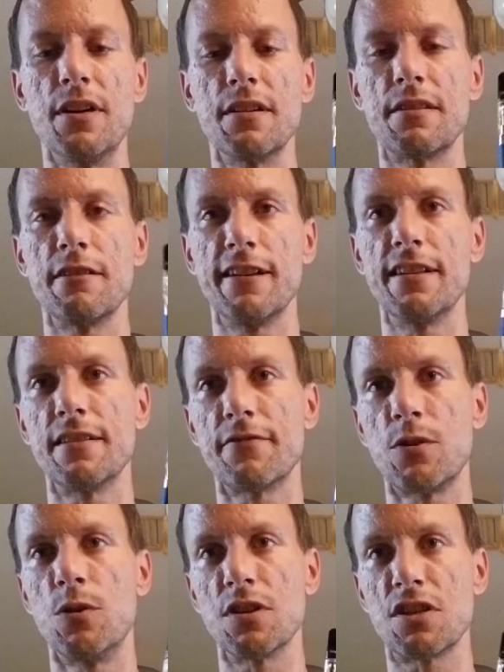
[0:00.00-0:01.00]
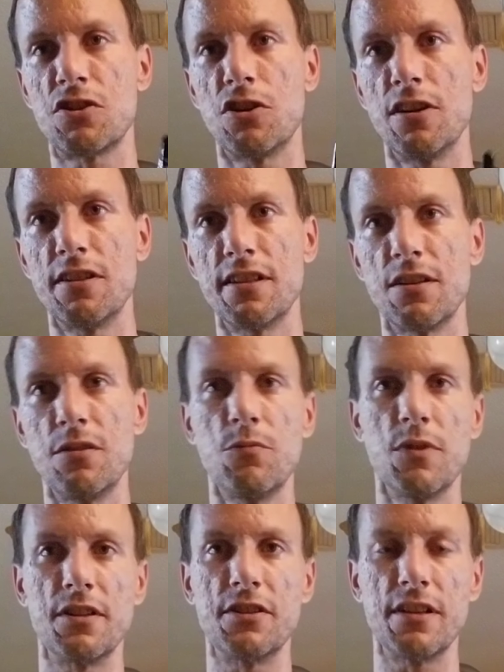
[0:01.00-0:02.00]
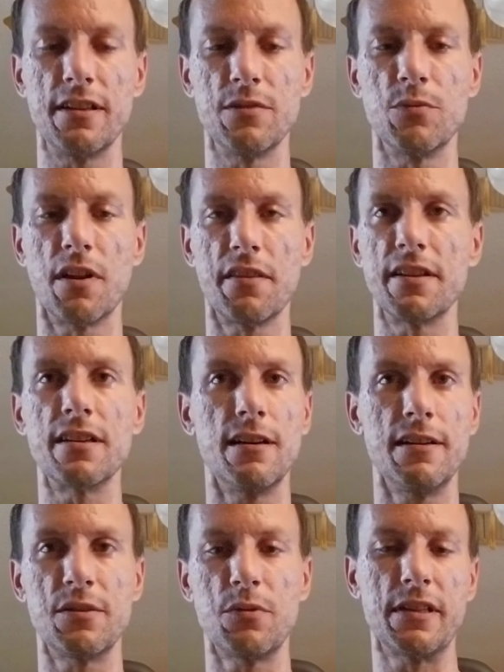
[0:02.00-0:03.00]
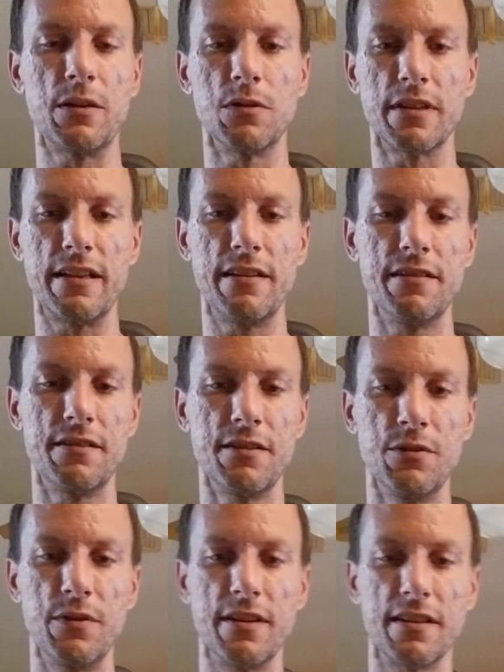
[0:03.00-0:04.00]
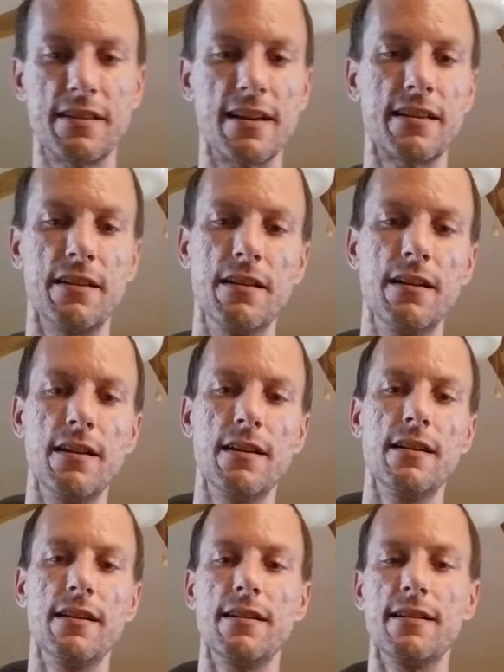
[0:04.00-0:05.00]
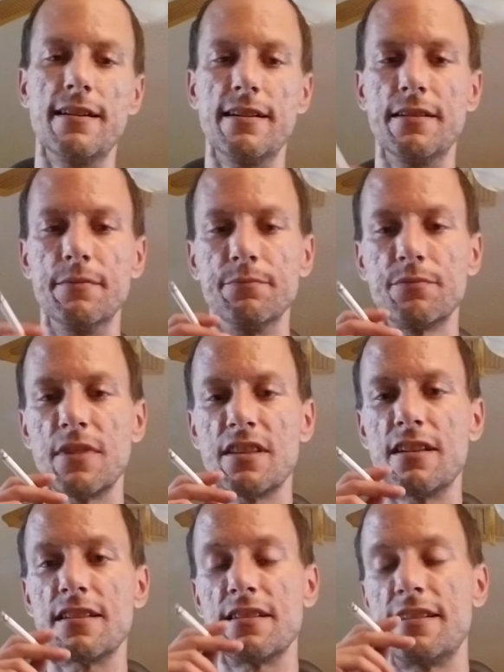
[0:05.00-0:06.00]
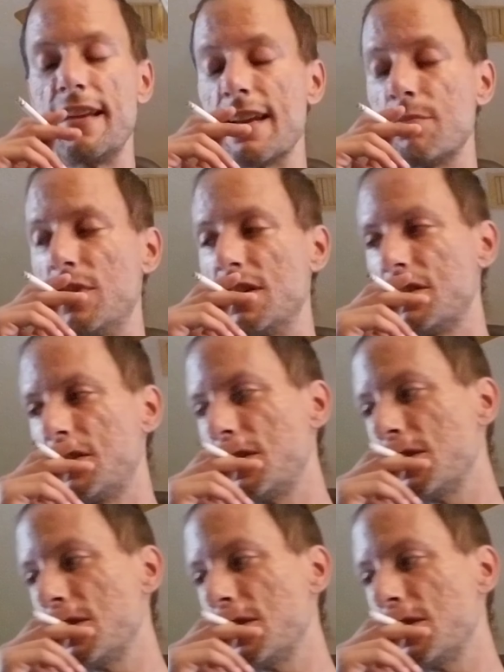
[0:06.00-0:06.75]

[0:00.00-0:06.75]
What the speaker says: there is, of course, charging, which is one of the cons, which I will get into in a second. Doesn't take much.